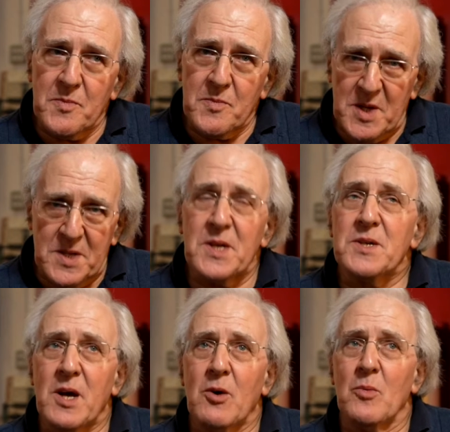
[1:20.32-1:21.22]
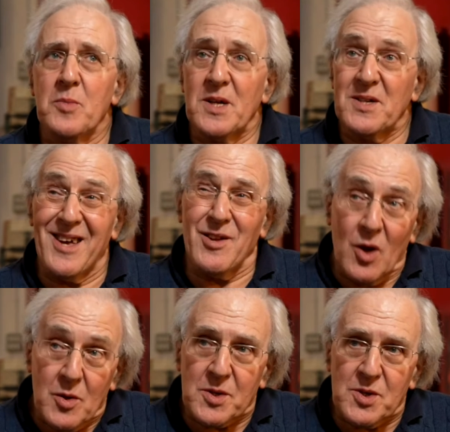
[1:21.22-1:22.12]
This is helped by
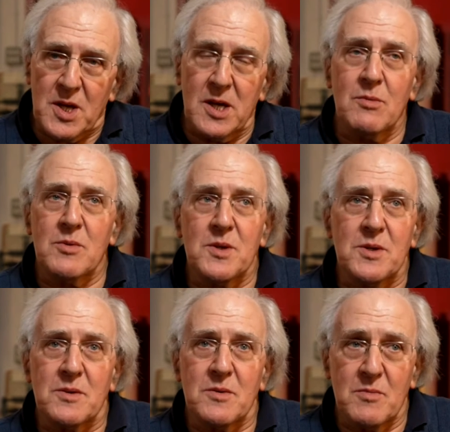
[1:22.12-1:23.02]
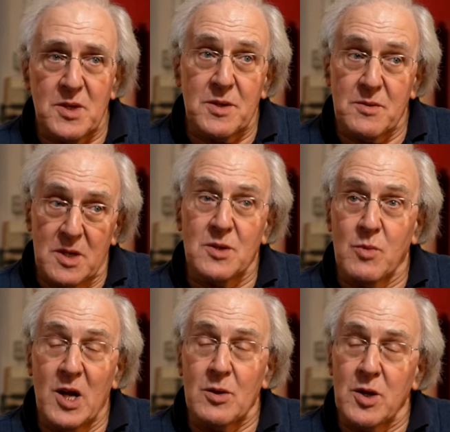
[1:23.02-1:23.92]
technology, which is
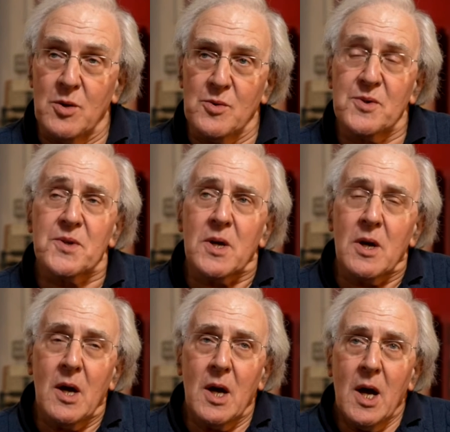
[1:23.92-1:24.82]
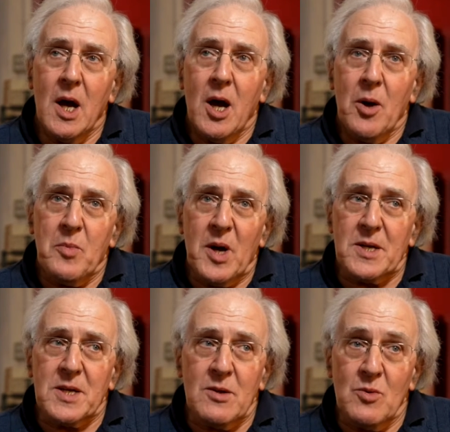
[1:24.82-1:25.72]
well used,
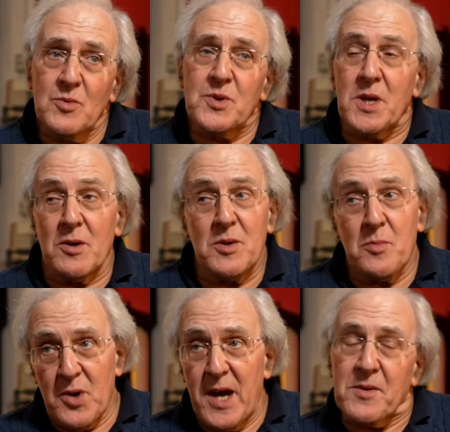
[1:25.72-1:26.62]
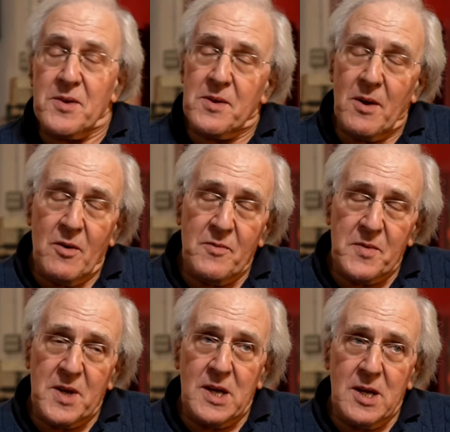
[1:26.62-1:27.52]
but and also the breadth of
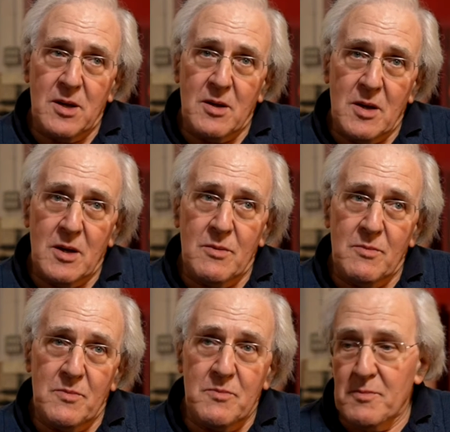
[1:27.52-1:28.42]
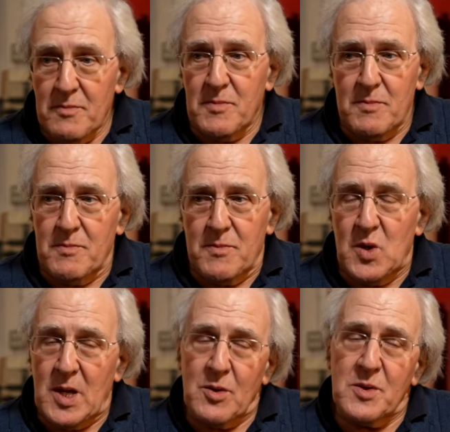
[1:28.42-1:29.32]
the
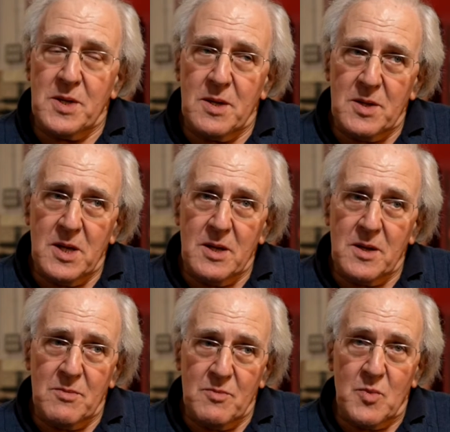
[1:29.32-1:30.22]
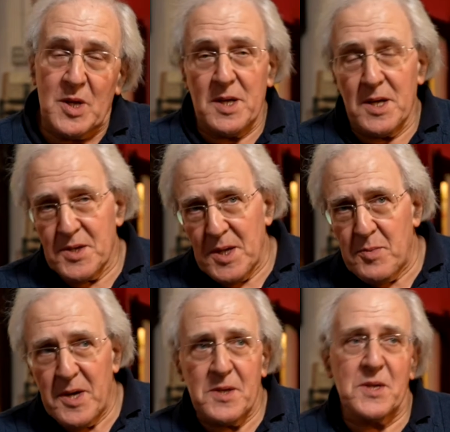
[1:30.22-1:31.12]
the
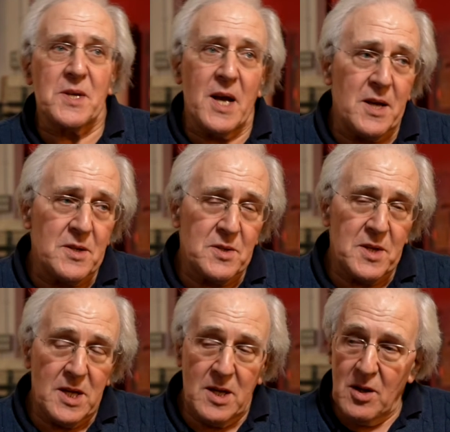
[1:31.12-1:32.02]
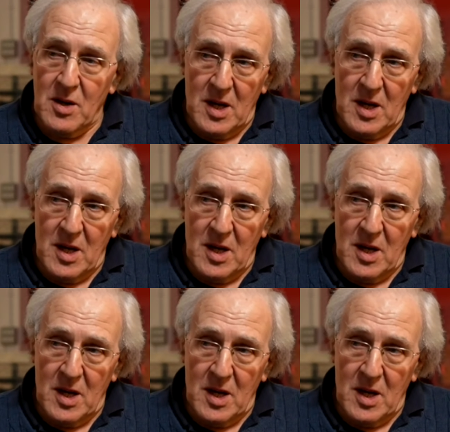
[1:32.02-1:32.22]
exhibits and the